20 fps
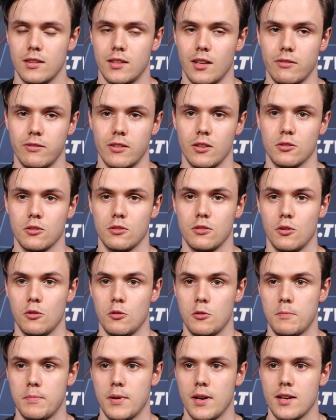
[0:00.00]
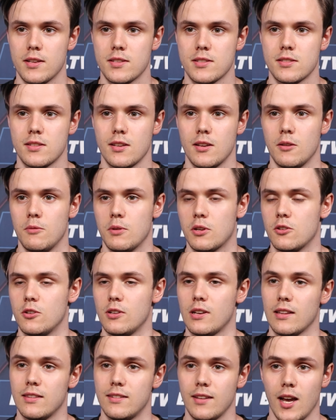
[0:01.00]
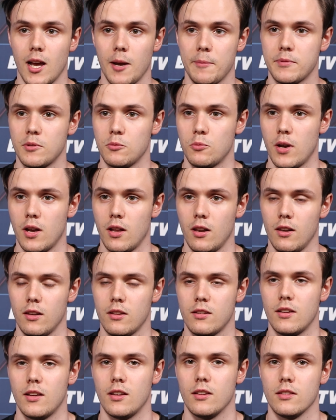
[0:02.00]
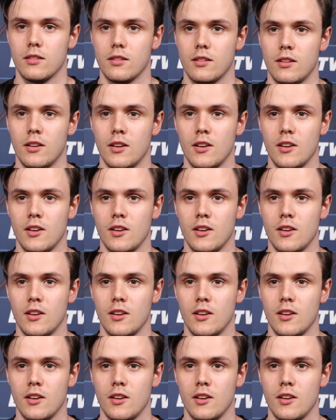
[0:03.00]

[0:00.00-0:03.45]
Definitely on overpass, uh, we couldn't adapt well, and